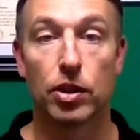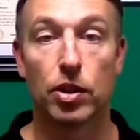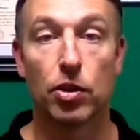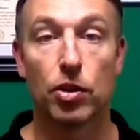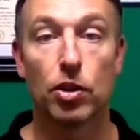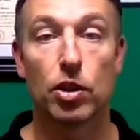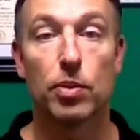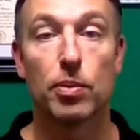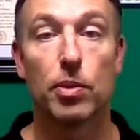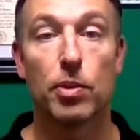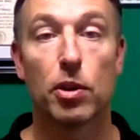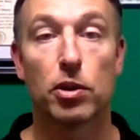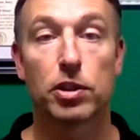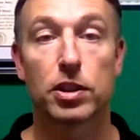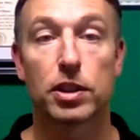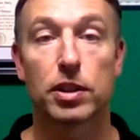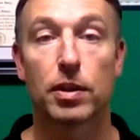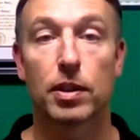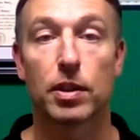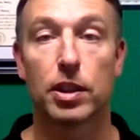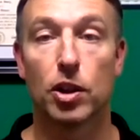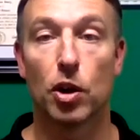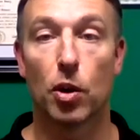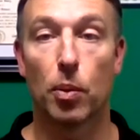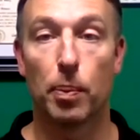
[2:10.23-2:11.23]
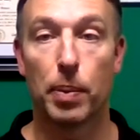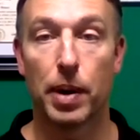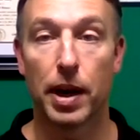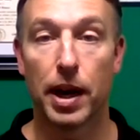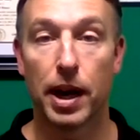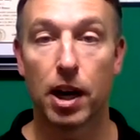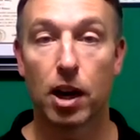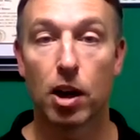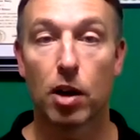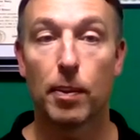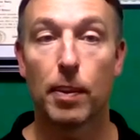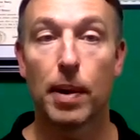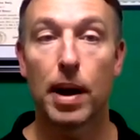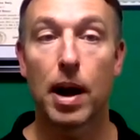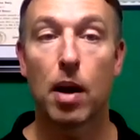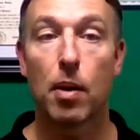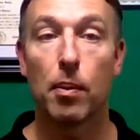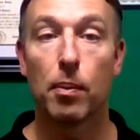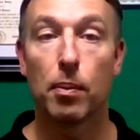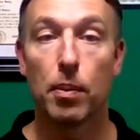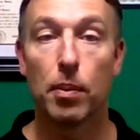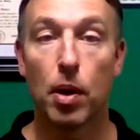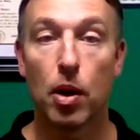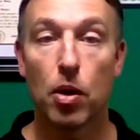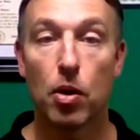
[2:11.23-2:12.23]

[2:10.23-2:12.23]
Two of the most paramount